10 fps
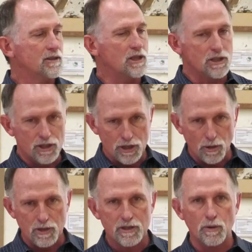Jesus
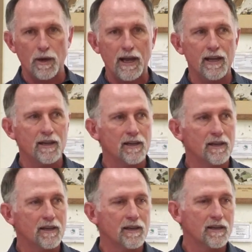showed us the way.
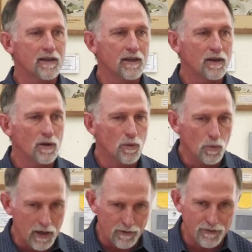
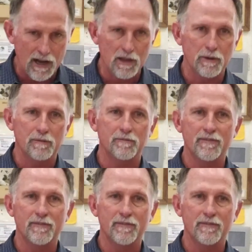We can follow him.